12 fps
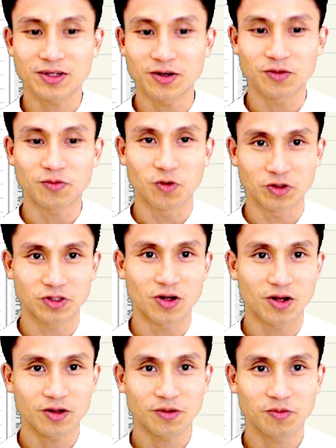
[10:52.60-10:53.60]

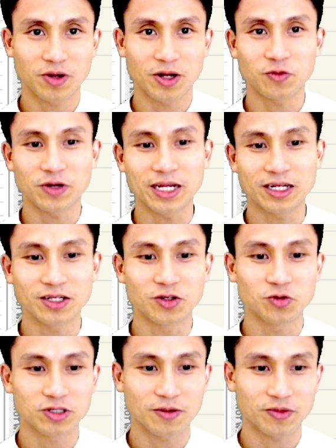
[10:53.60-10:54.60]
Poisson, but we need to do
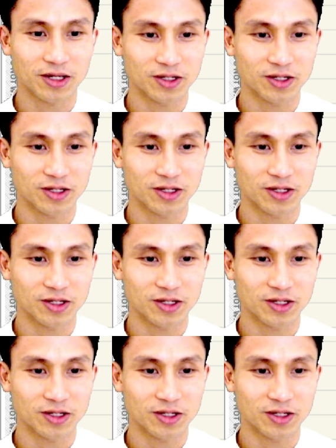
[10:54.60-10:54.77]
something.